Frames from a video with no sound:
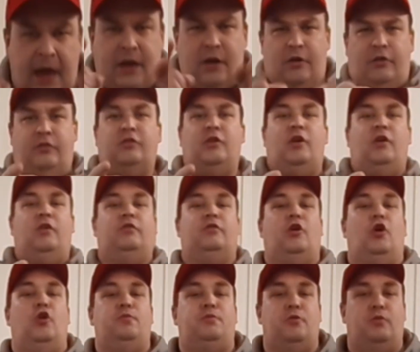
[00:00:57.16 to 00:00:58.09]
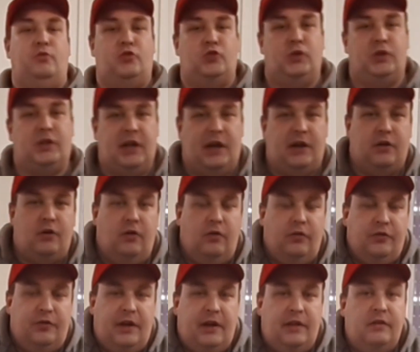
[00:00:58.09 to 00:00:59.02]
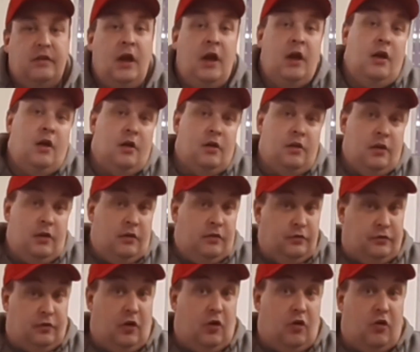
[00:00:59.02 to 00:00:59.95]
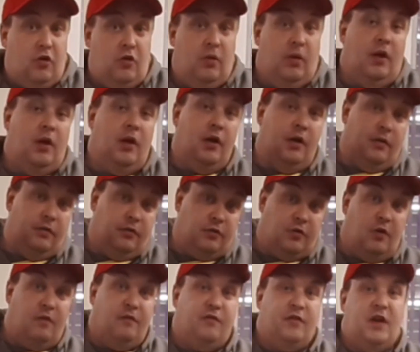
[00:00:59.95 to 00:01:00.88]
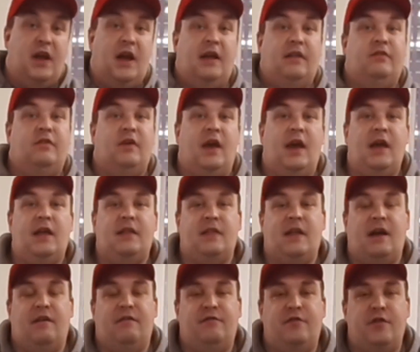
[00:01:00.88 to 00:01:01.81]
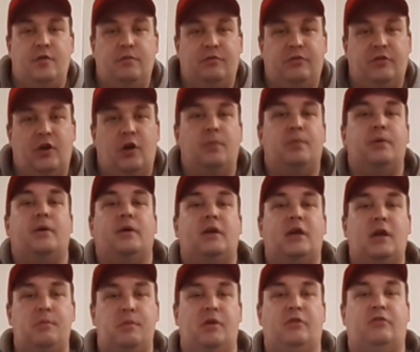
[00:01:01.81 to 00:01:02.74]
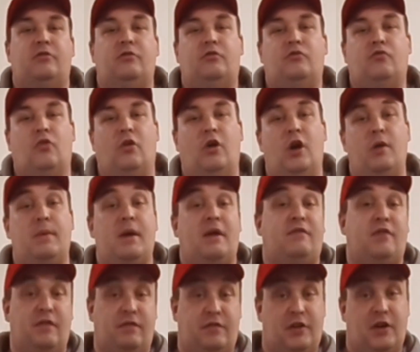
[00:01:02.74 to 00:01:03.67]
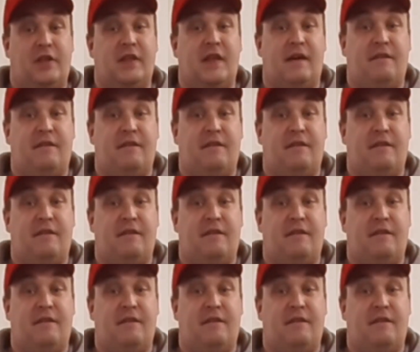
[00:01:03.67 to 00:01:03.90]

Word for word: Hey guys and girls, I hope you enjoyed that content. So don't forget to hit that thumbs up, give me a subscribe. If you've done